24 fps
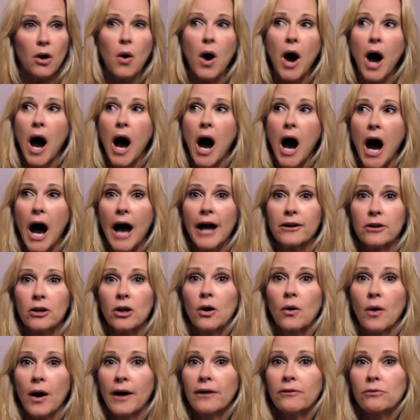I
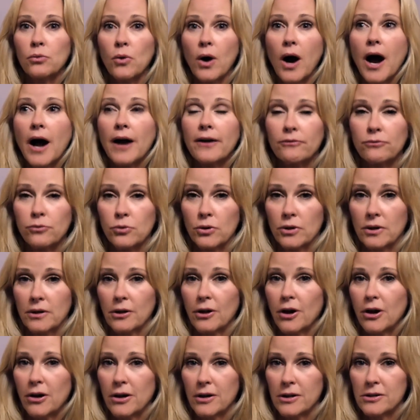know, I've worked
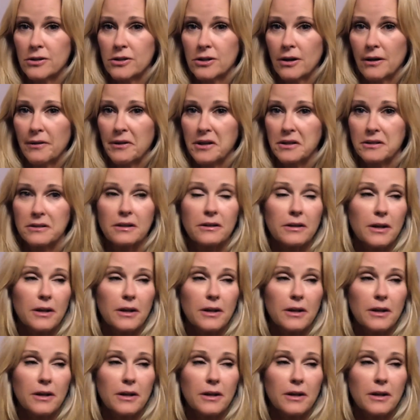the hardest on this.